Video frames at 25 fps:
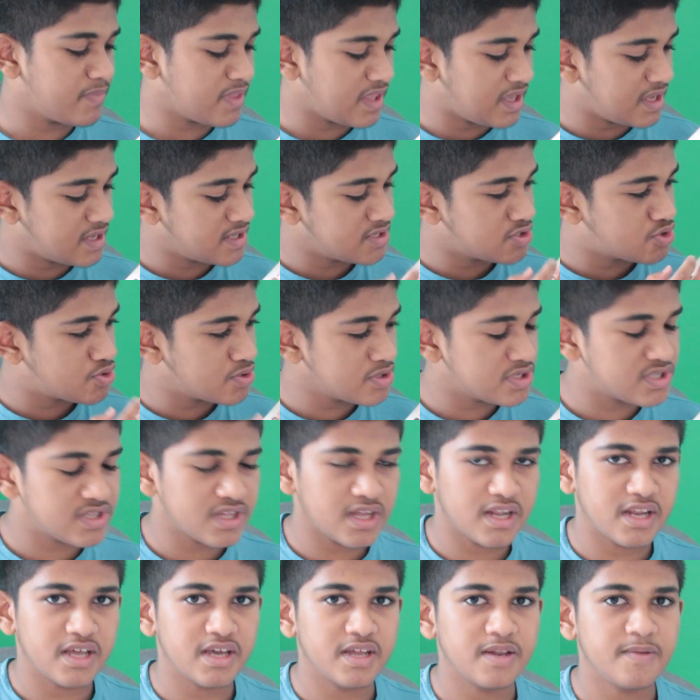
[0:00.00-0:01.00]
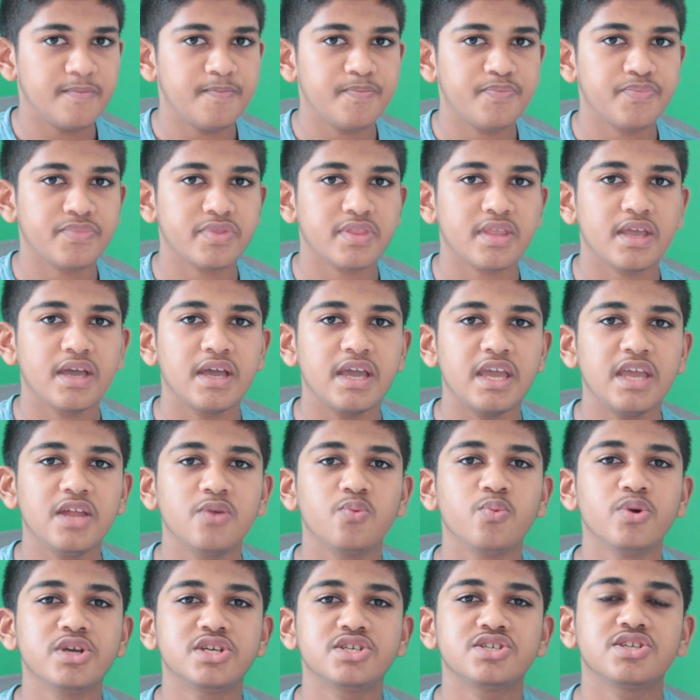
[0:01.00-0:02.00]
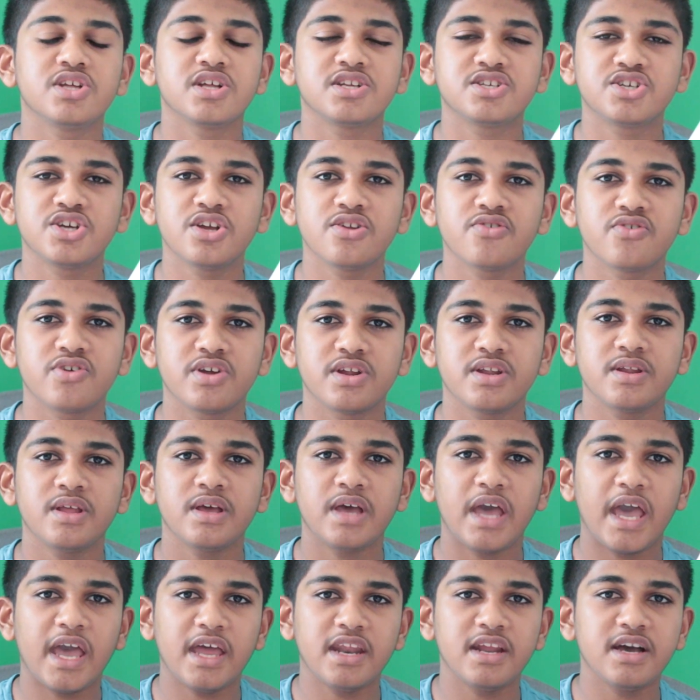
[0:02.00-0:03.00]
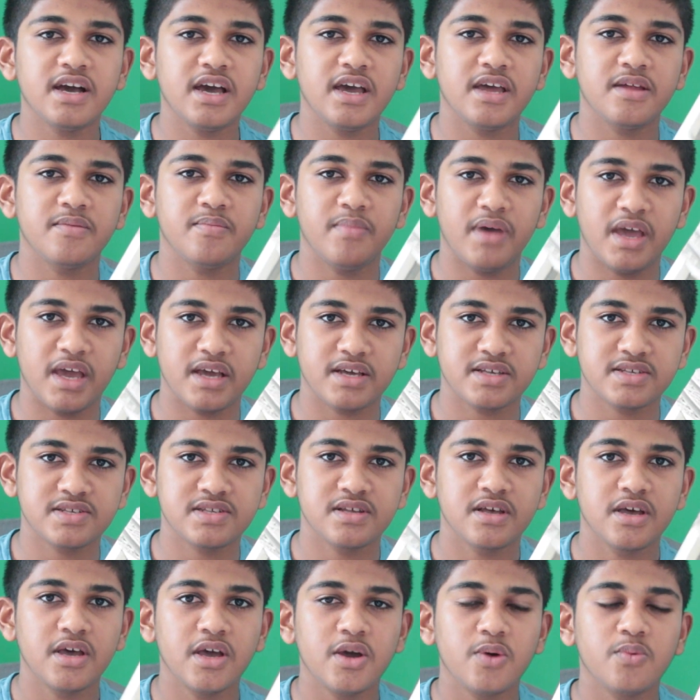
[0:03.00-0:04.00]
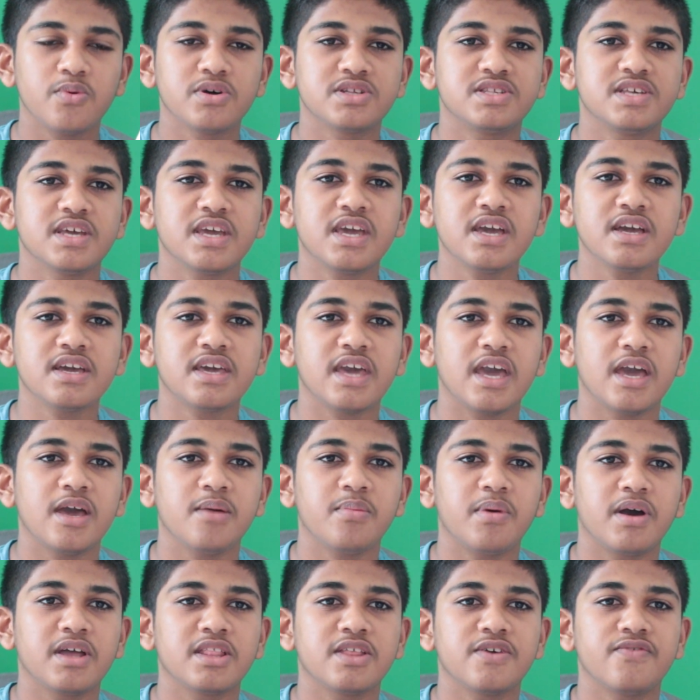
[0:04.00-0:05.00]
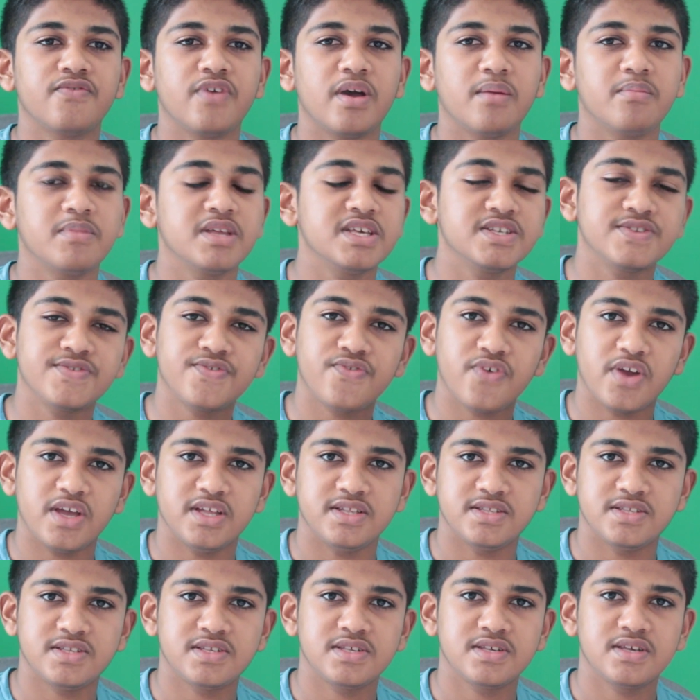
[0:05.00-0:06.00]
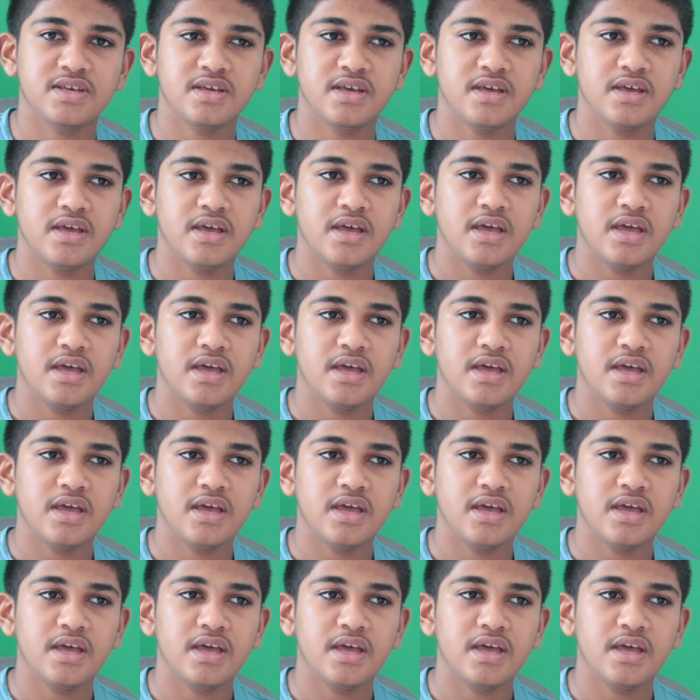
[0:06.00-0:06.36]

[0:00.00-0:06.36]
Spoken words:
in Switzerland, in which the children, Anna and Max, were taken care by the family's friends.